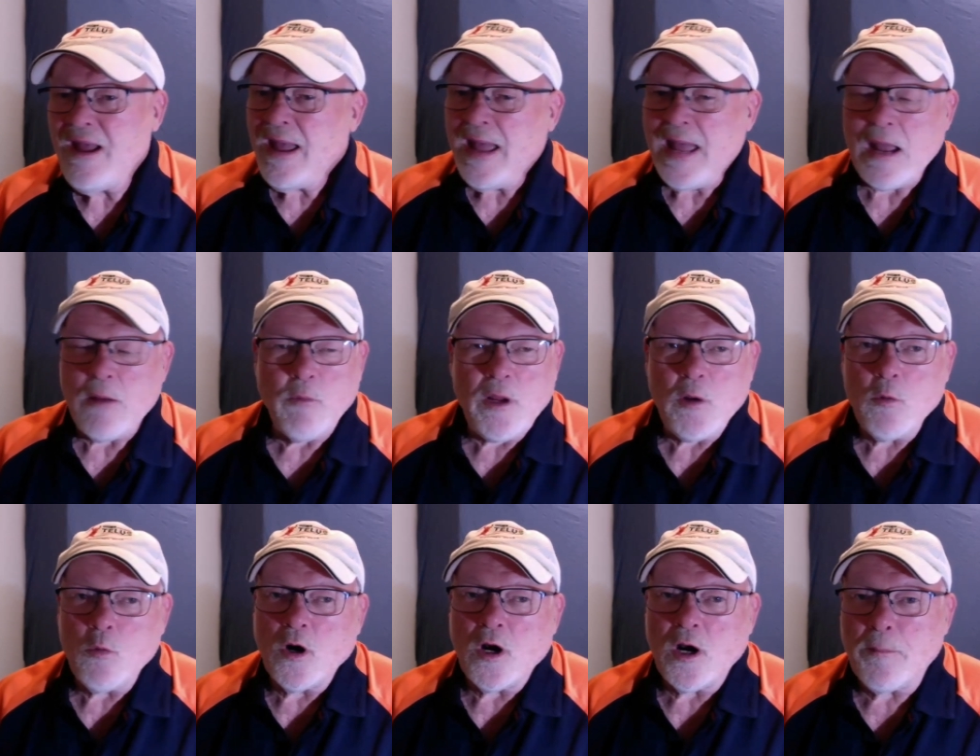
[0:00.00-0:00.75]
And we
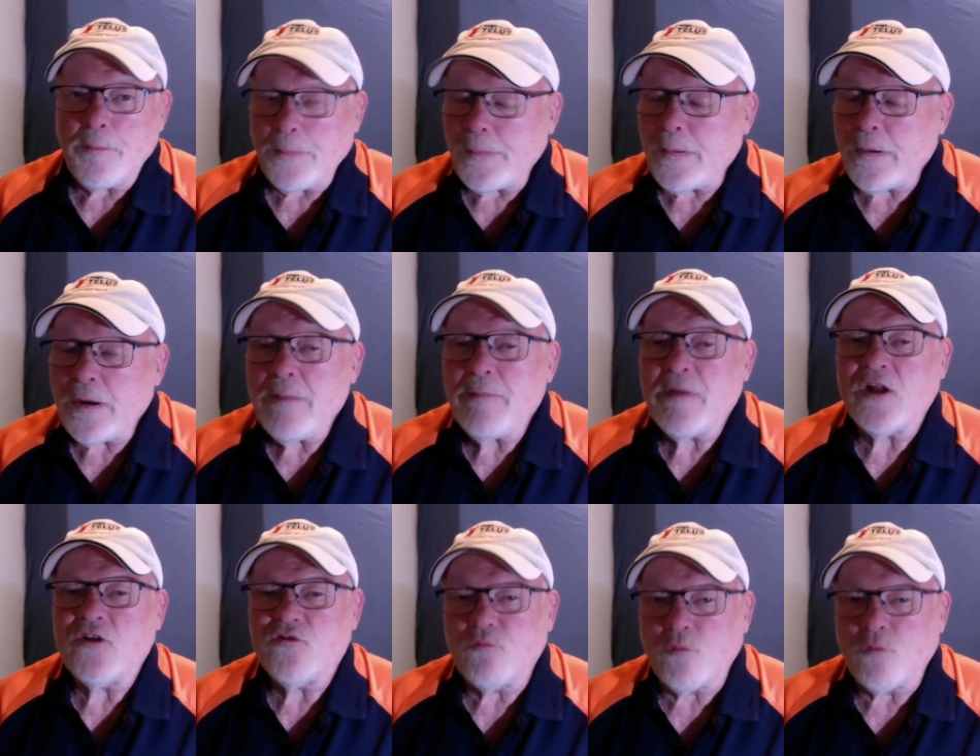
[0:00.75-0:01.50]
were pretty
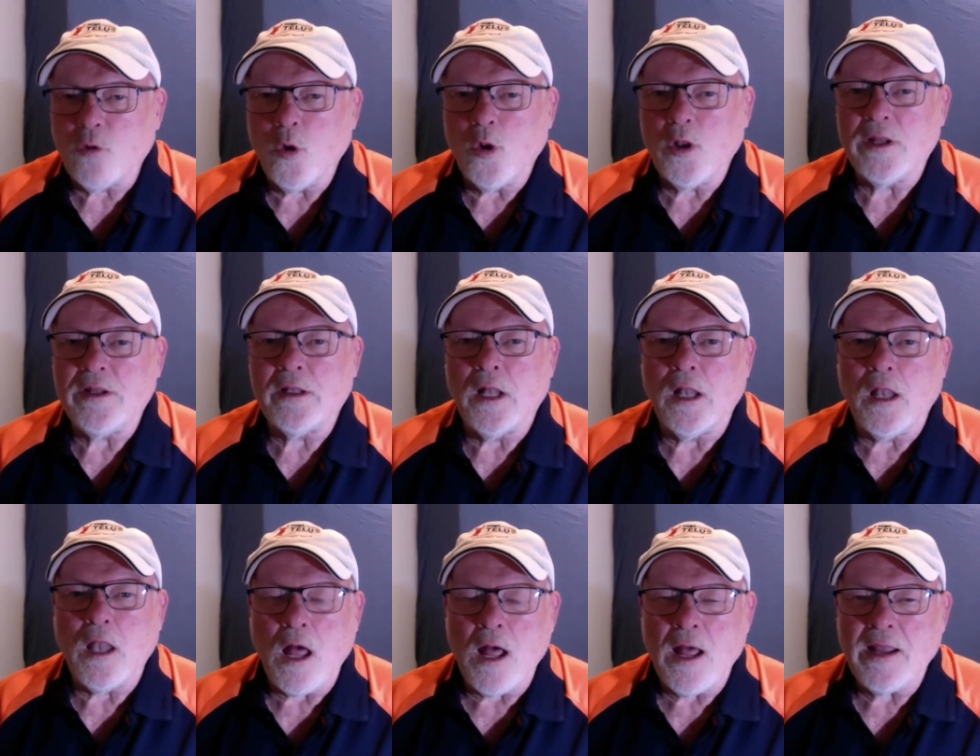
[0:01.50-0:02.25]
much rolling the
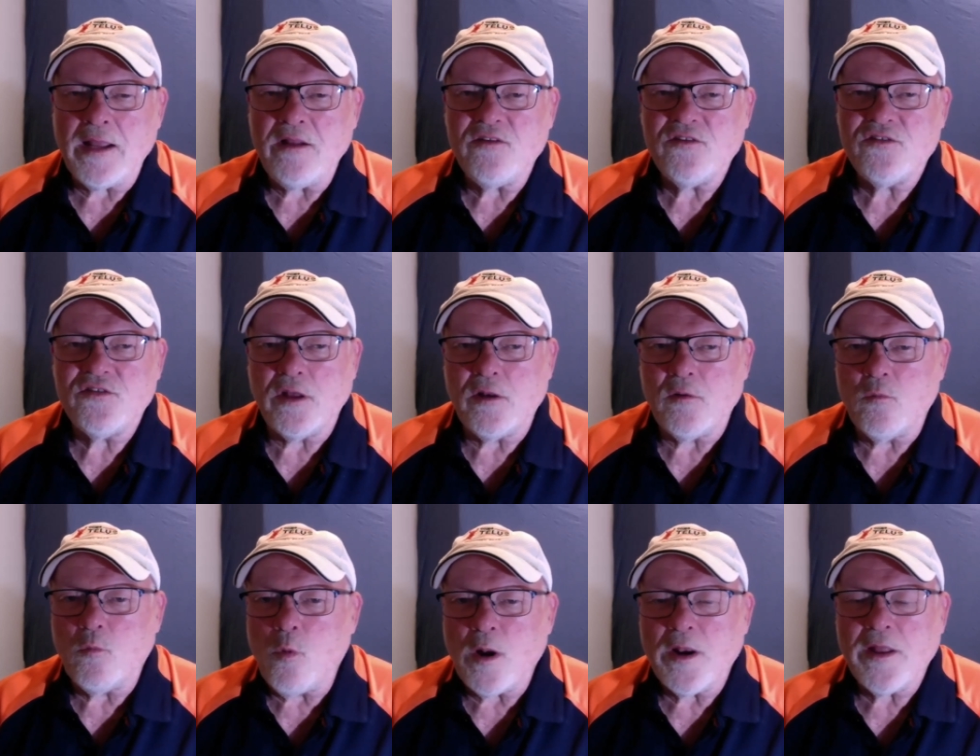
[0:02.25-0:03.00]
lines.
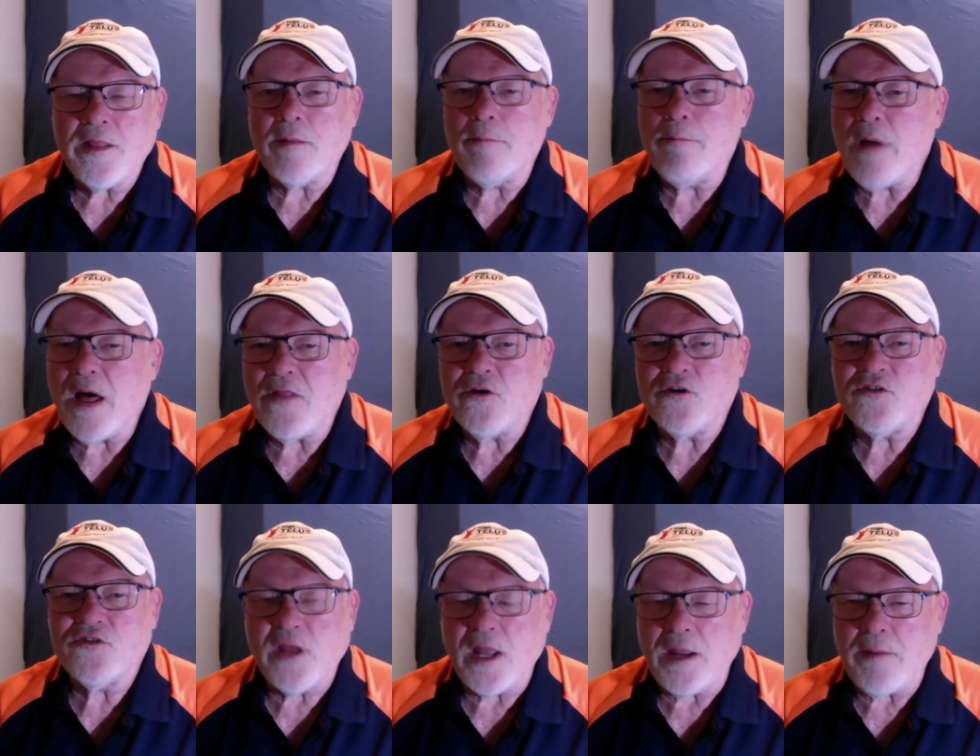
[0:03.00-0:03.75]
And one of the mothers
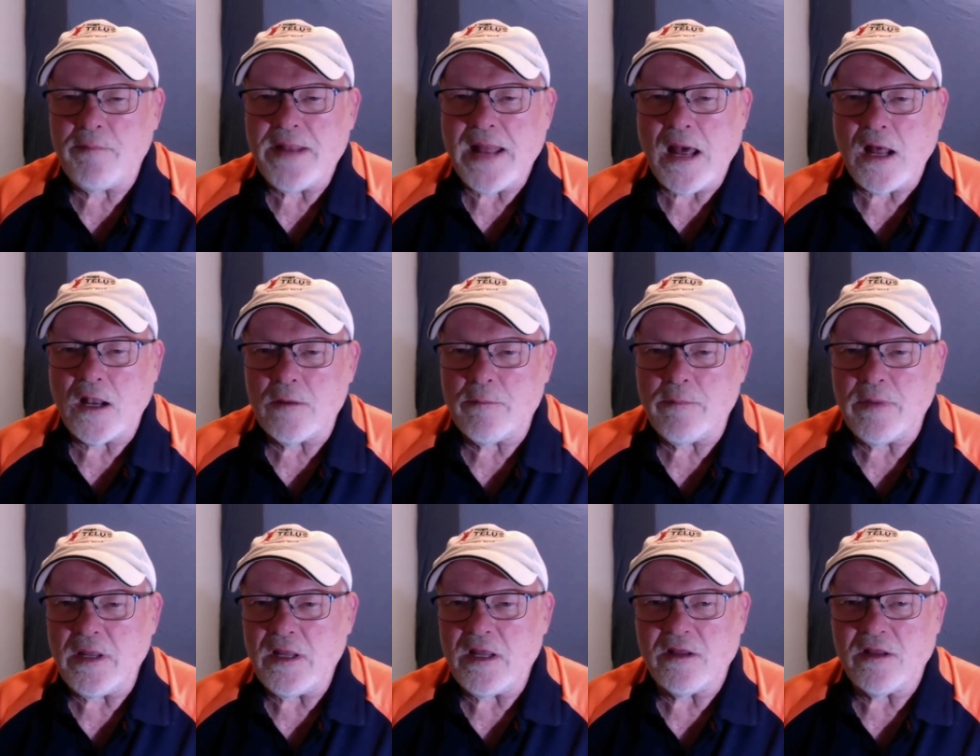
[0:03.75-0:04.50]
came down to
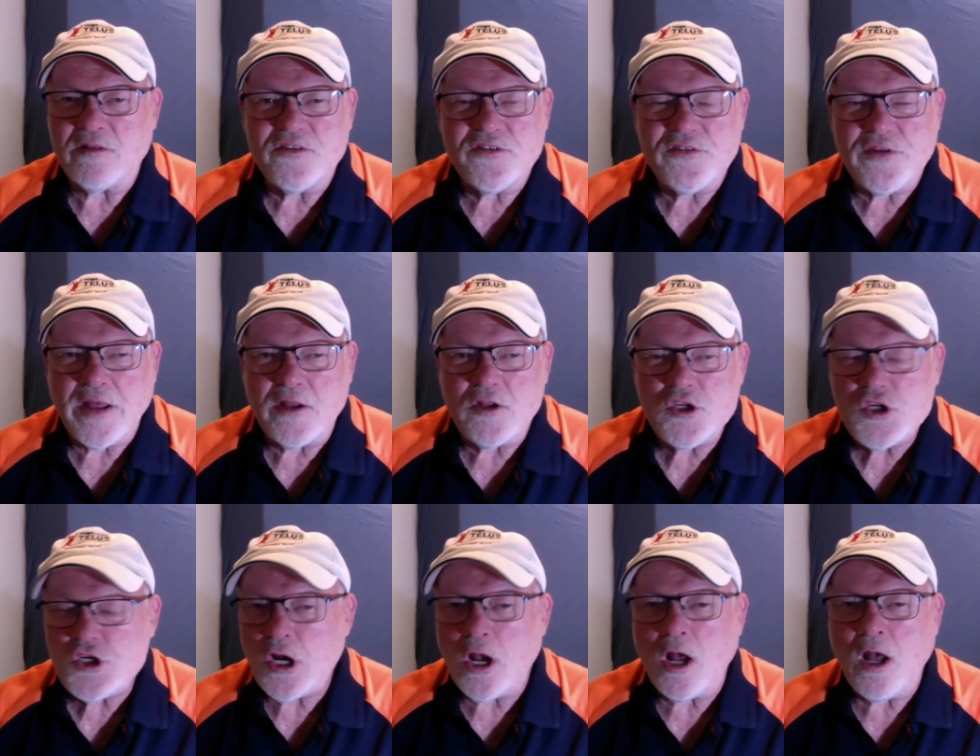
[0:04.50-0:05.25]
me and said,
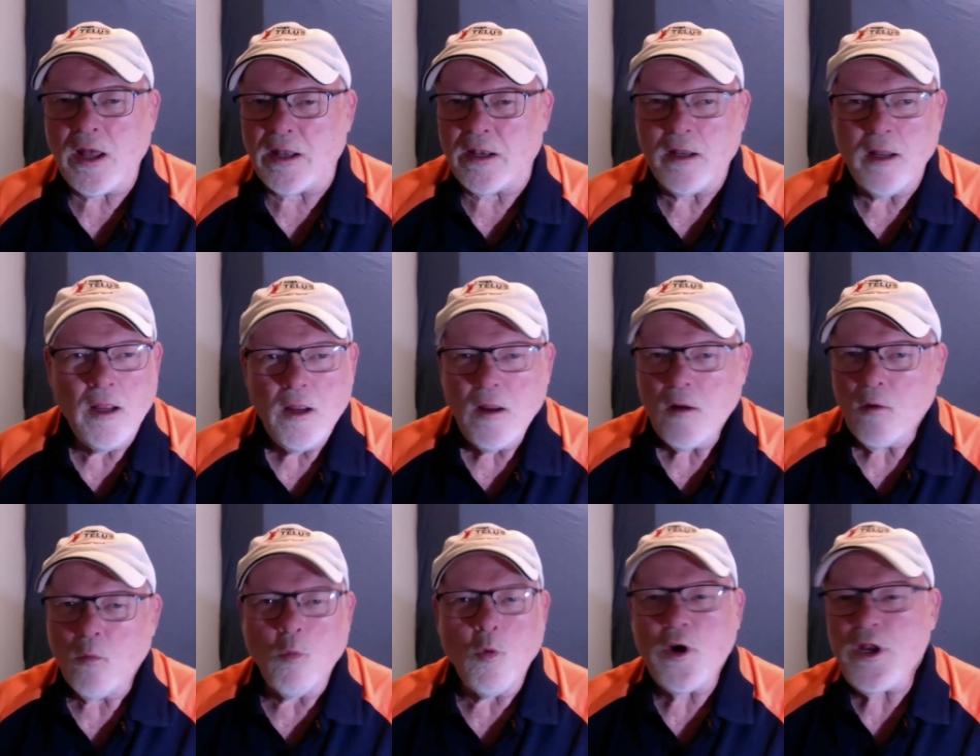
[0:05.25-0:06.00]
John,
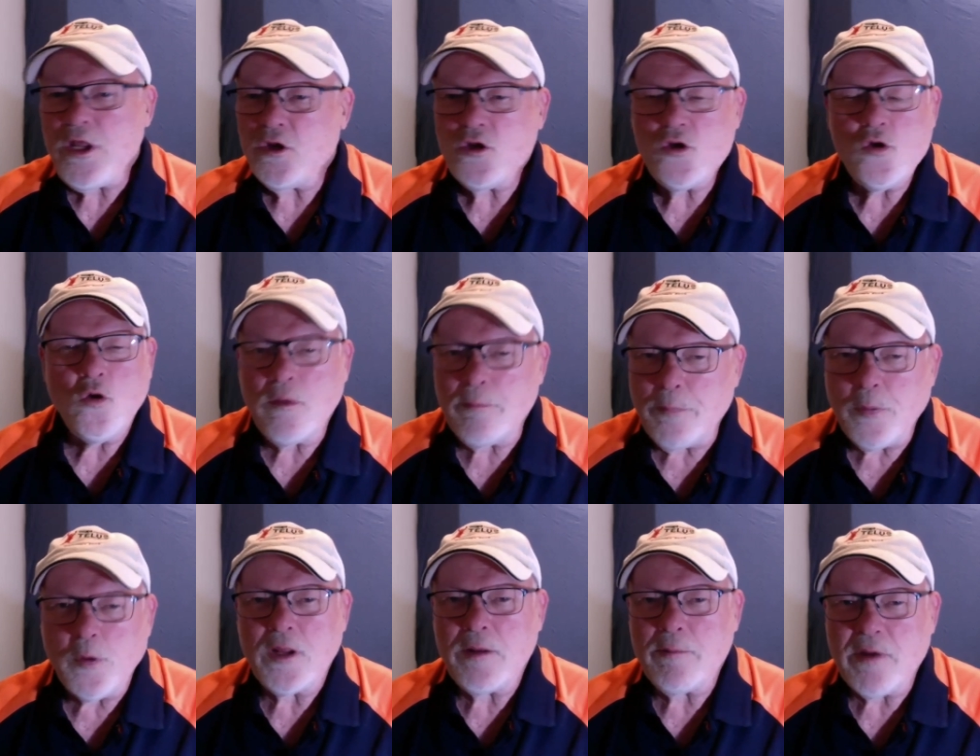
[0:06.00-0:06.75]
what are you doing
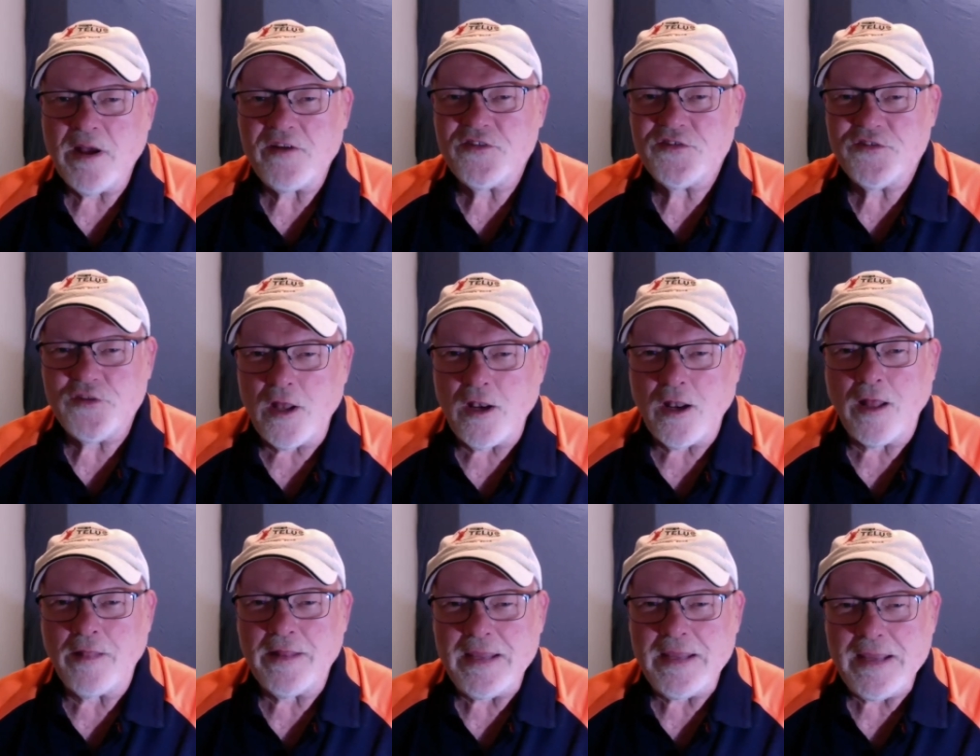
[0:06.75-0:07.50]
putting my son
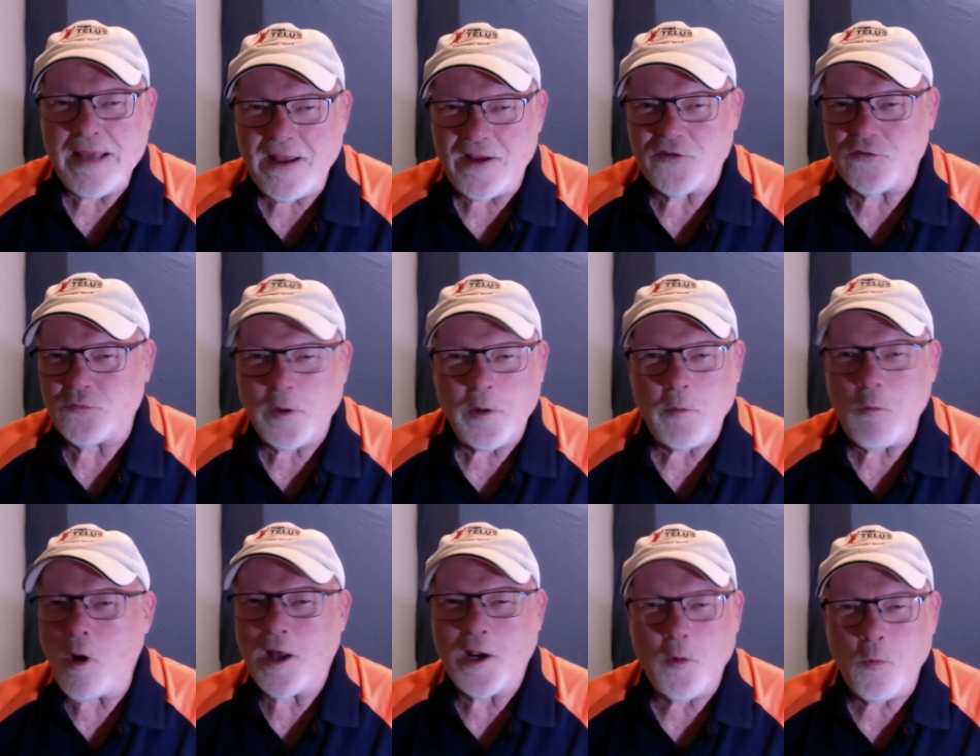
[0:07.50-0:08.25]
on the ice? We
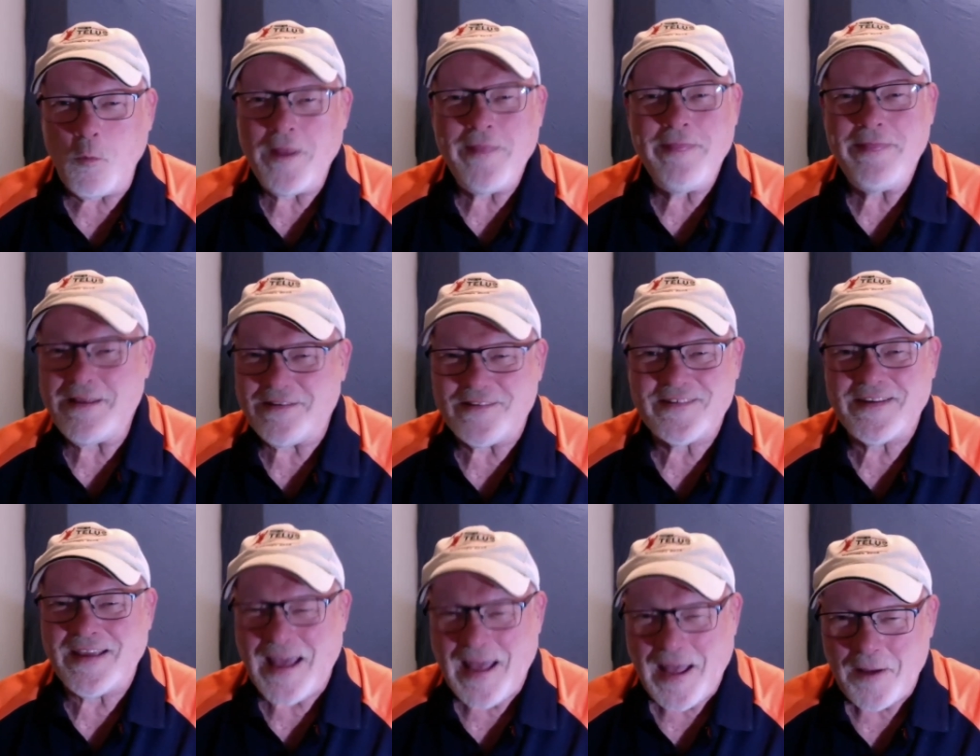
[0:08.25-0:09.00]
want to win this
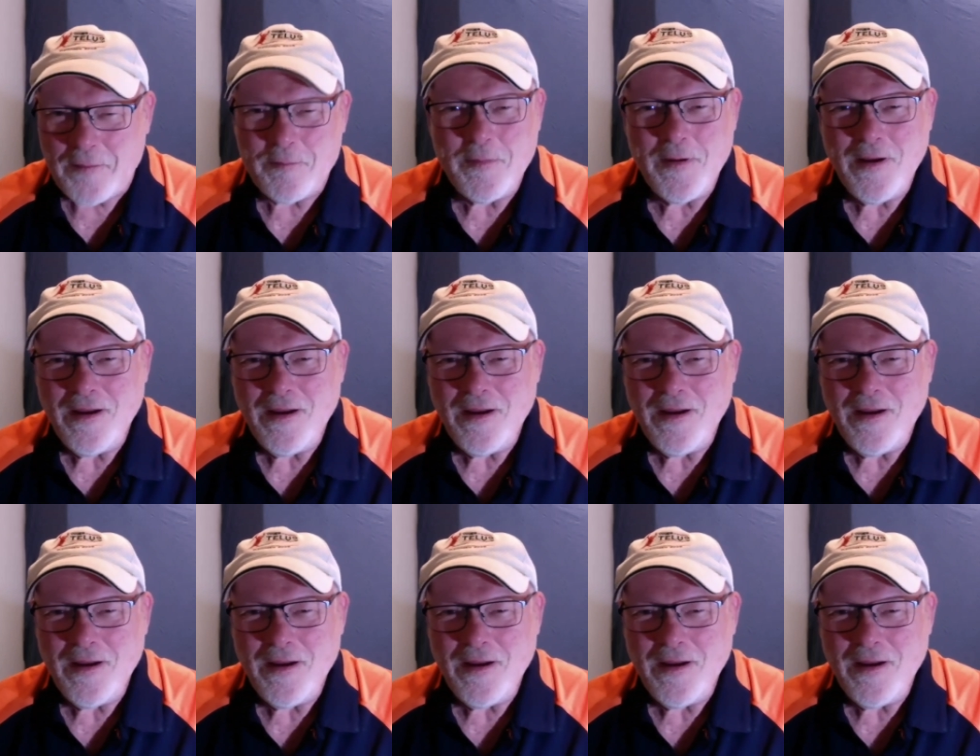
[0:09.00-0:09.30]
game.